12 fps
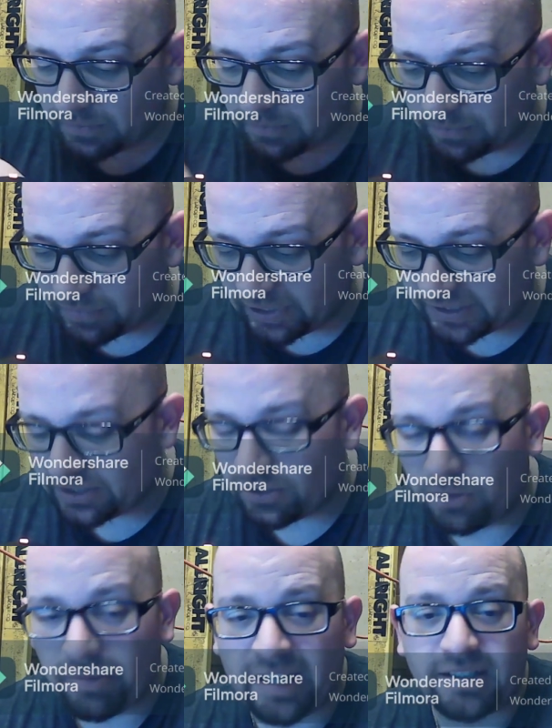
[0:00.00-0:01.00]
but to
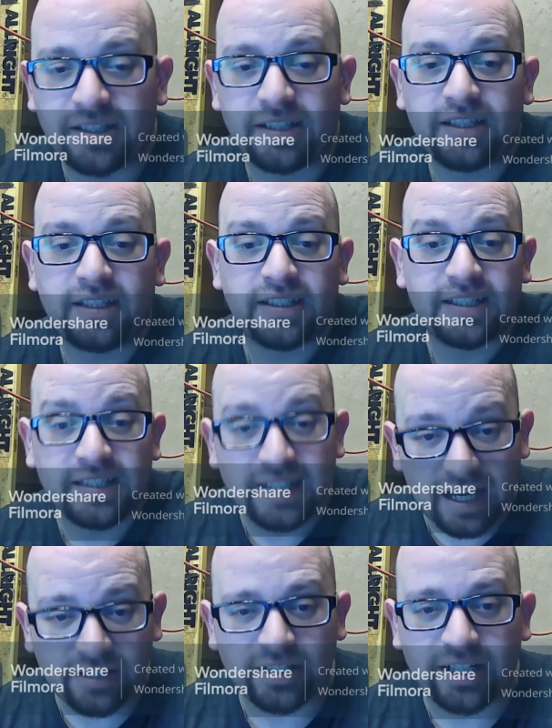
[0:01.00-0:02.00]
go back to the
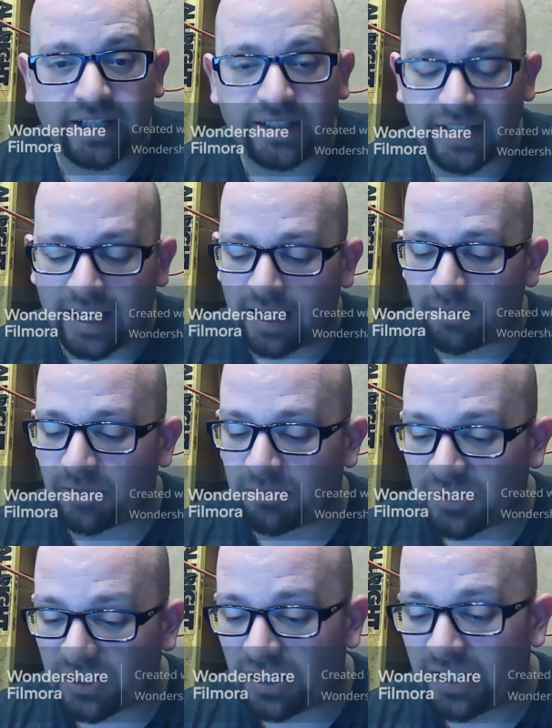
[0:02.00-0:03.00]
Saturday's game,
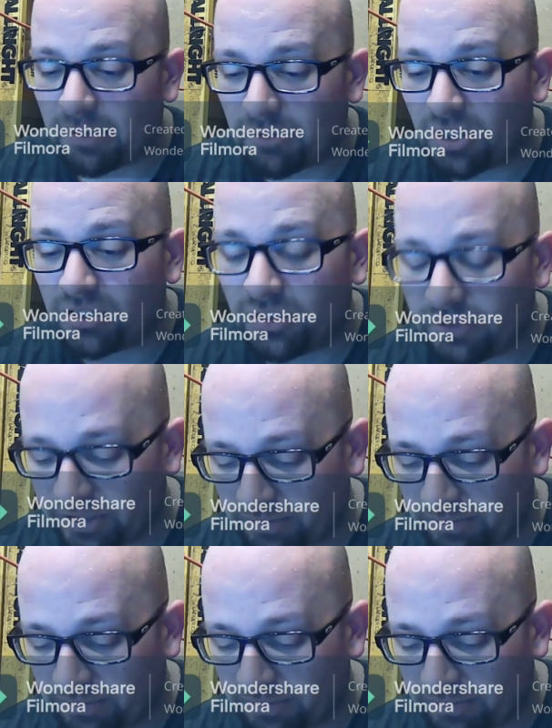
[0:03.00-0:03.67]
I'm sorry I'm all over